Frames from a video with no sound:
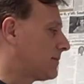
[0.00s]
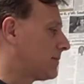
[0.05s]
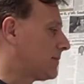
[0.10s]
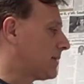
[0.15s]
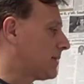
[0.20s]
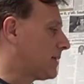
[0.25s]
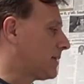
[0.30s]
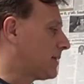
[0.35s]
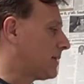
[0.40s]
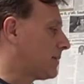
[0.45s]

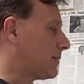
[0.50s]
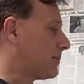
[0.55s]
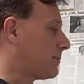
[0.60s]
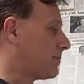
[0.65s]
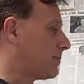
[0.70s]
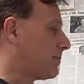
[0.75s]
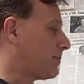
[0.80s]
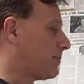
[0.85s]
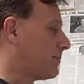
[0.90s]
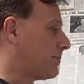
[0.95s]
uh,
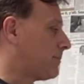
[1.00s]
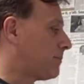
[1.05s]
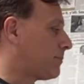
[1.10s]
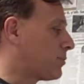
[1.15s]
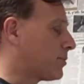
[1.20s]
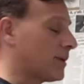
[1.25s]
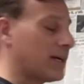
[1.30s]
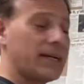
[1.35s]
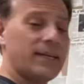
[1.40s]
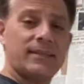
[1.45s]

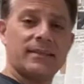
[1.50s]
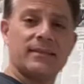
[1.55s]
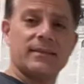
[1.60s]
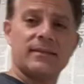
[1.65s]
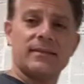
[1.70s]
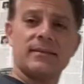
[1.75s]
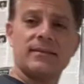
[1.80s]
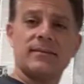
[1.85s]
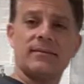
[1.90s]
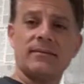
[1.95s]
price,
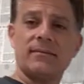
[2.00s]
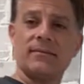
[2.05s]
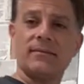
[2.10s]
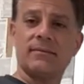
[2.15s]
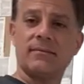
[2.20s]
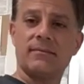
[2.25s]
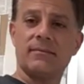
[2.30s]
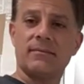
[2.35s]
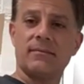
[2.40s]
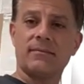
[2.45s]

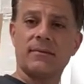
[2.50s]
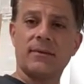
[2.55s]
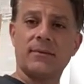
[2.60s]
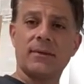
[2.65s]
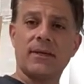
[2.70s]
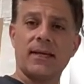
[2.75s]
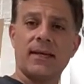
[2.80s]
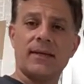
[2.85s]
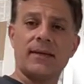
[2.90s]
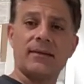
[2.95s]

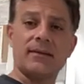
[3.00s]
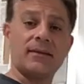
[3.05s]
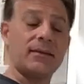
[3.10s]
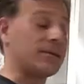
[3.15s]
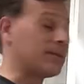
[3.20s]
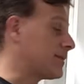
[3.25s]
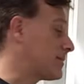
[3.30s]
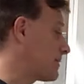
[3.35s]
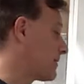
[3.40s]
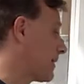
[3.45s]
okay, there's
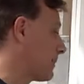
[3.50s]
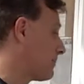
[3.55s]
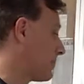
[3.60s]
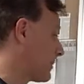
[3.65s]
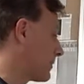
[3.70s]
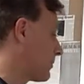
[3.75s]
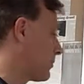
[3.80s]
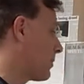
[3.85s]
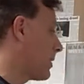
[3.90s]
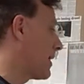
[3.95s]
a
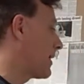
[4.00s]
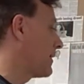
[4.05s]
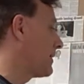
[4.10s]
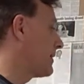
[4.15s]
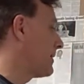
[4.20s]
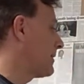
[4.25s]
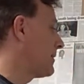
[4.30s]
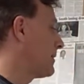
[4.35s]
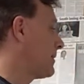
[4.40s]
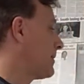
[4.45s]
separate
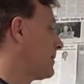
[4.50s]
quantity,